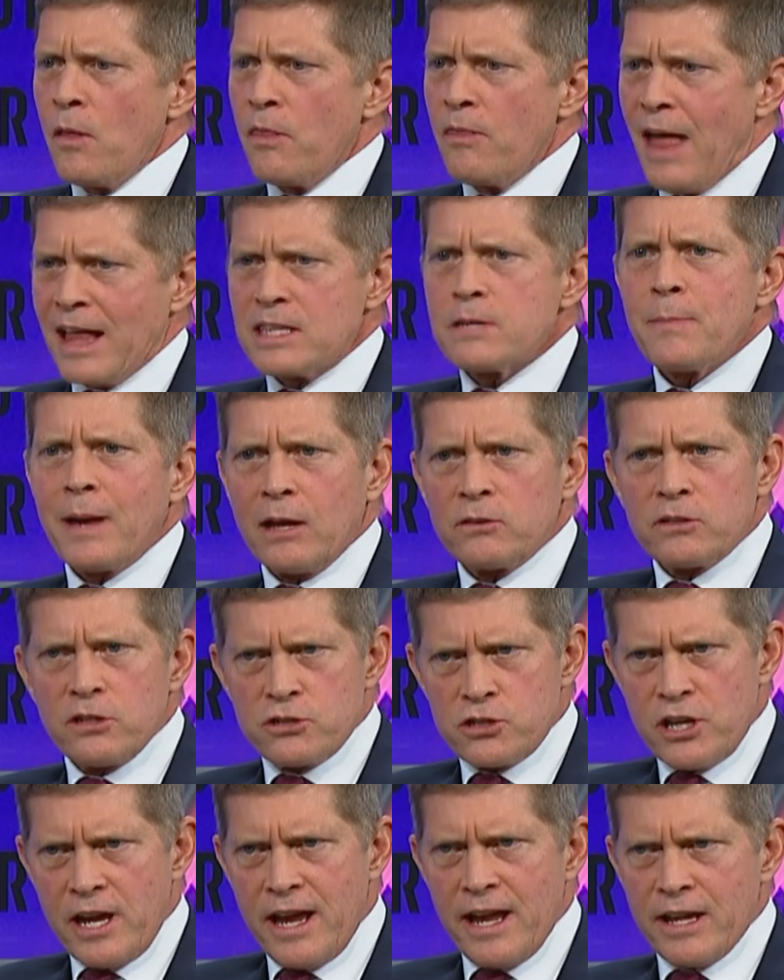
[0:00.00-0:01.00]
that's about to
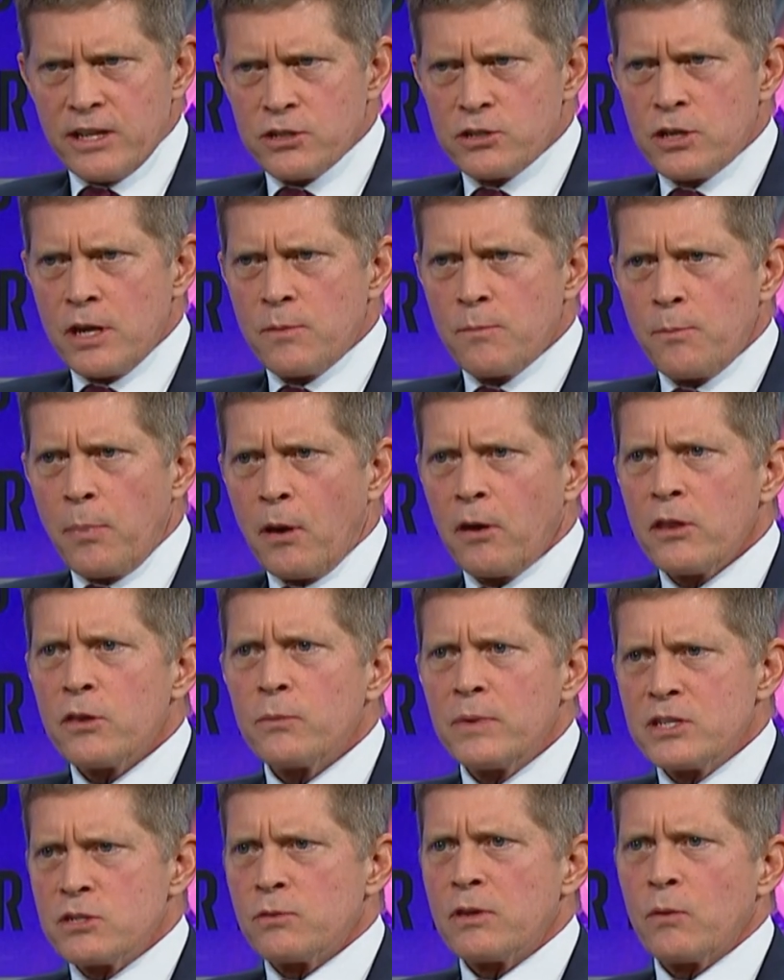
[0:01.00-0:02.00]
change. And part of the
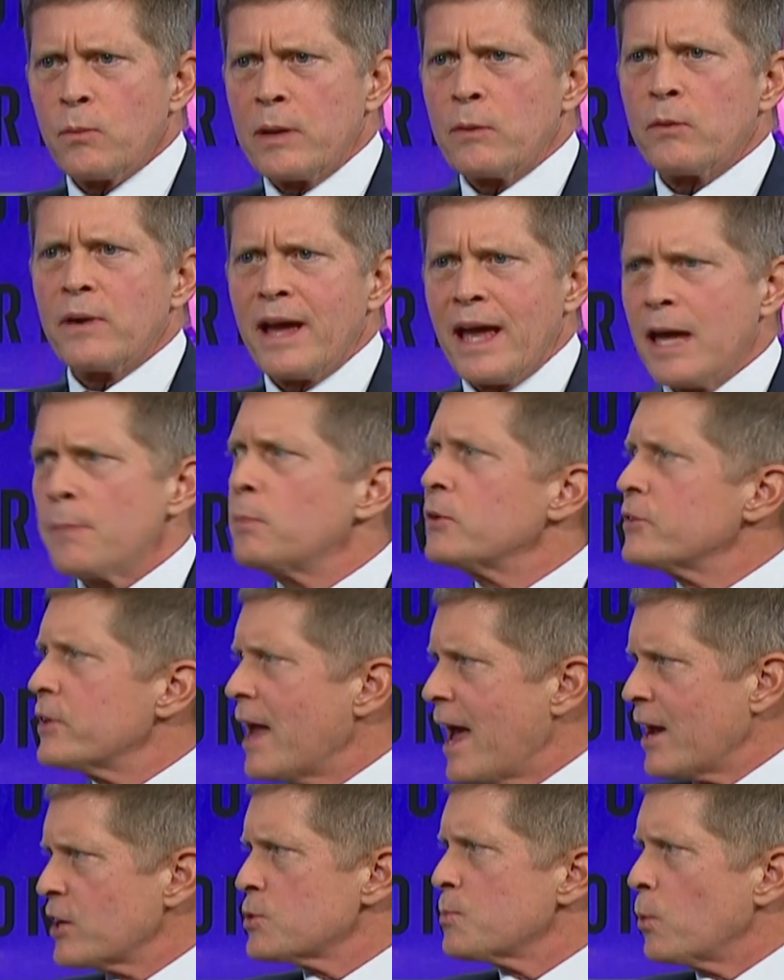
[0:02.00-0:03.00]
reason that we were able
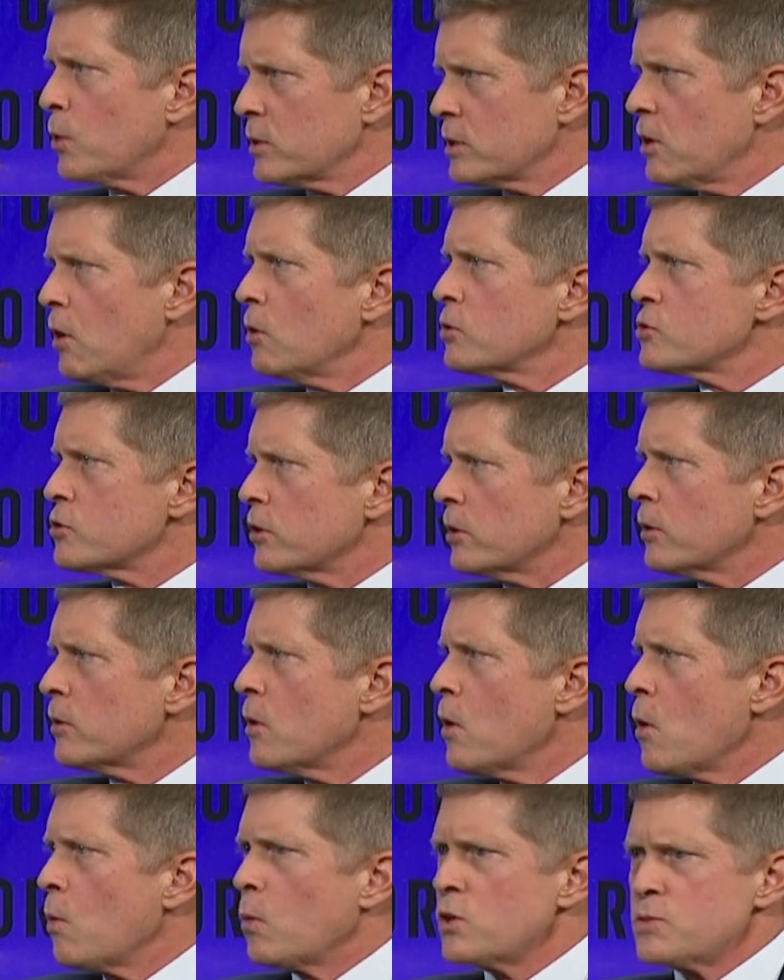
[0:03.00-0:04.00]
to export culture
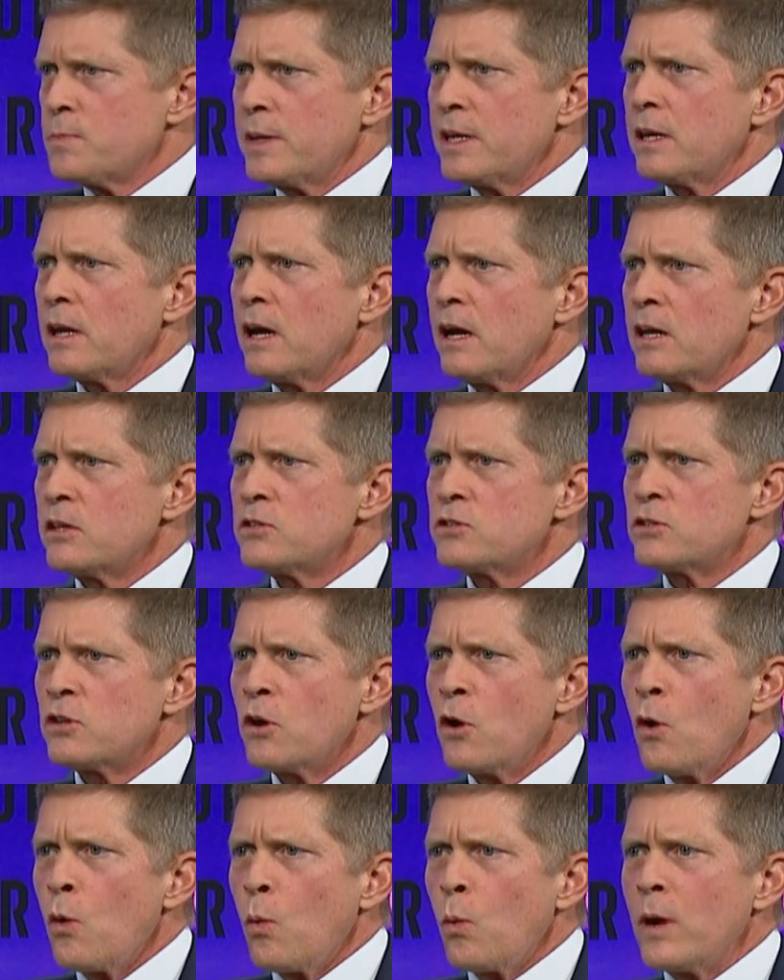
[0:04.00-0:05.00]
was because
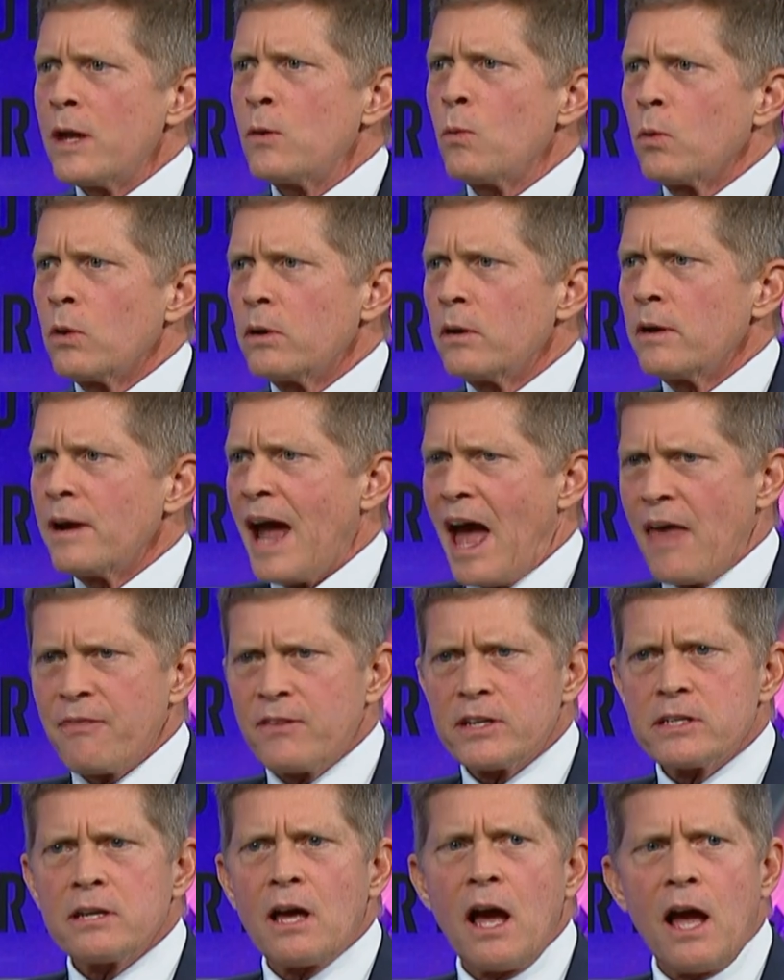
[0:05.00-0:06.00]
we were, at
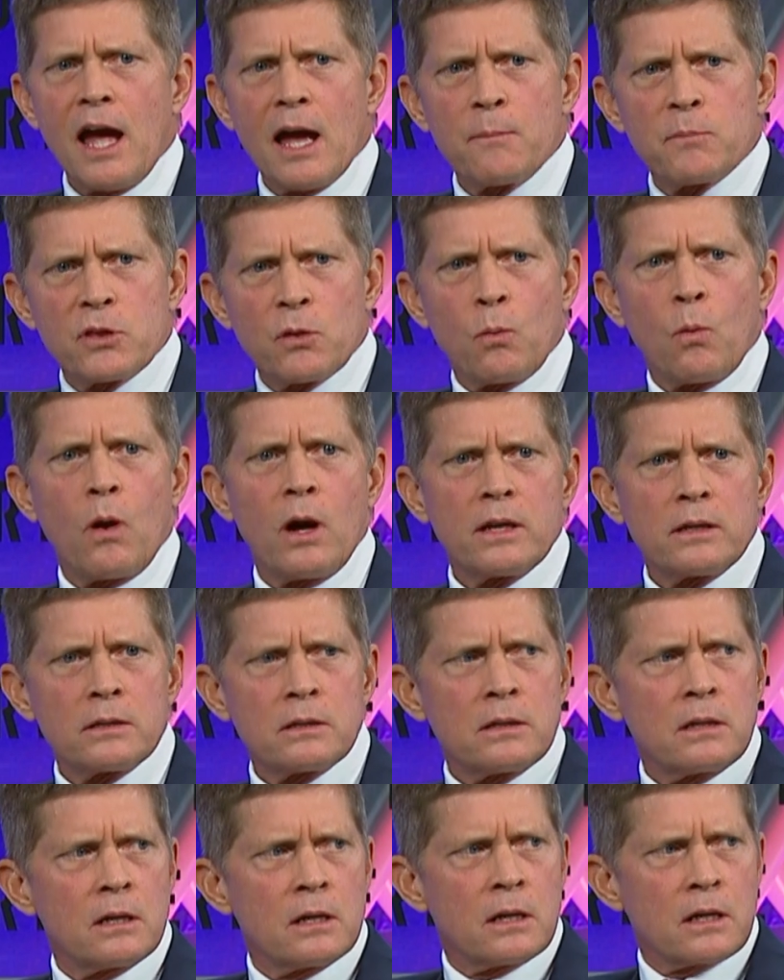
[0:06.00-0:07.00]
the time, the
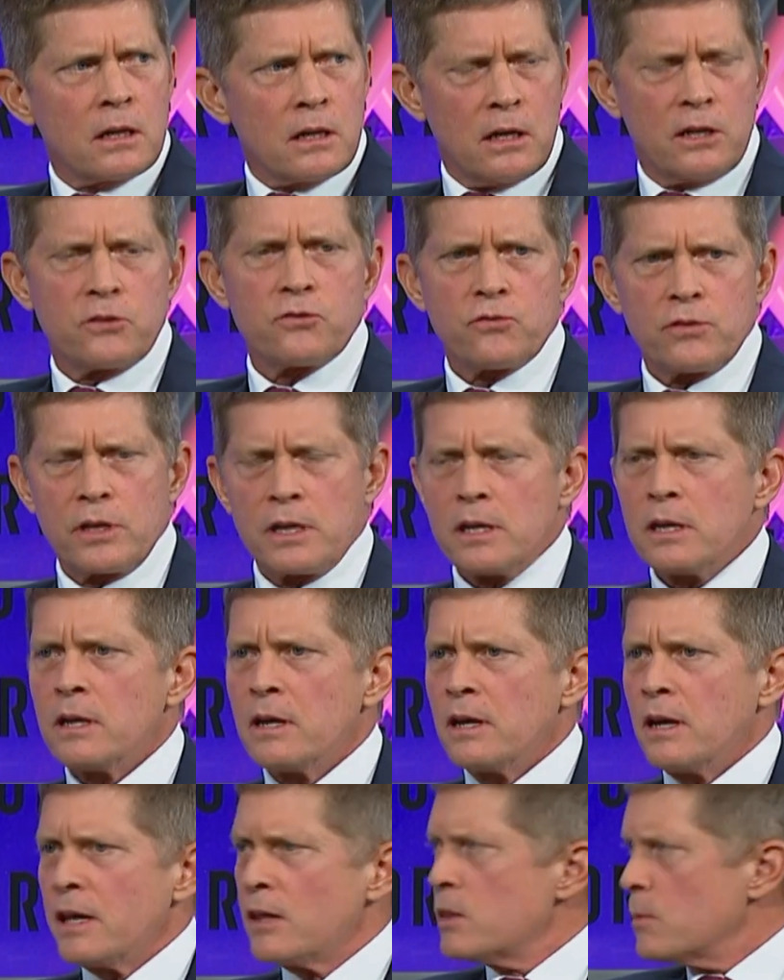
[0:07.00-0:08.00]
one country
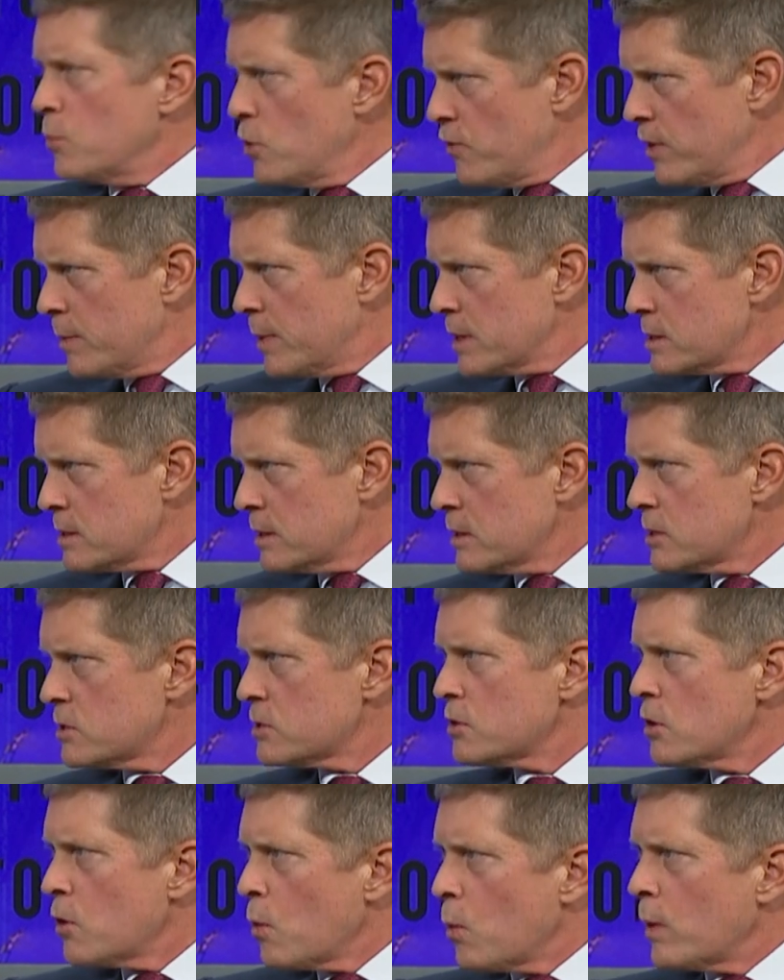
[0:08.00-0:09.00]
in the movie
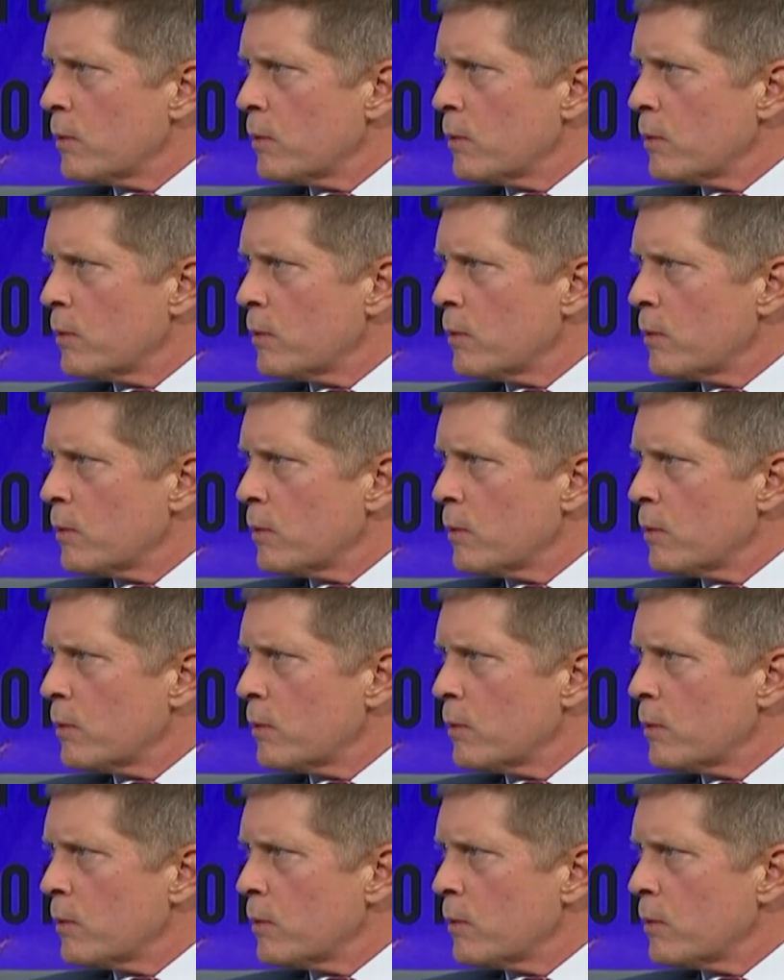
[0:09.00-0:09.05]
business.